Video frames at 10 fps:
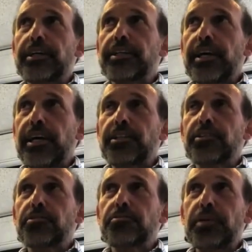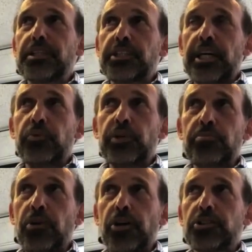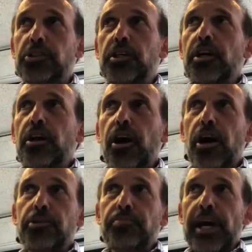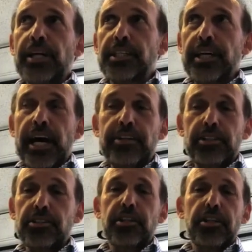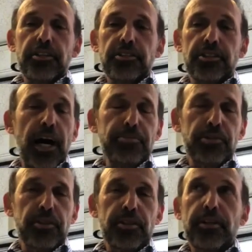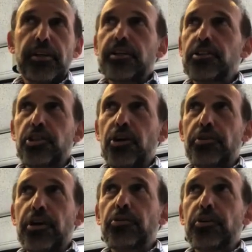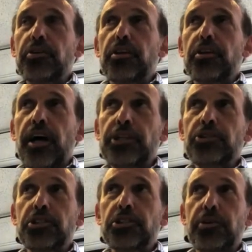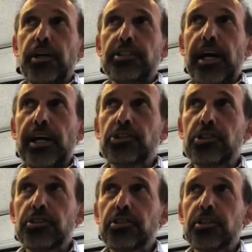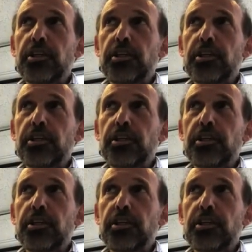in the second week of March, all the banks that had these stopped. So there were hundreds of transactions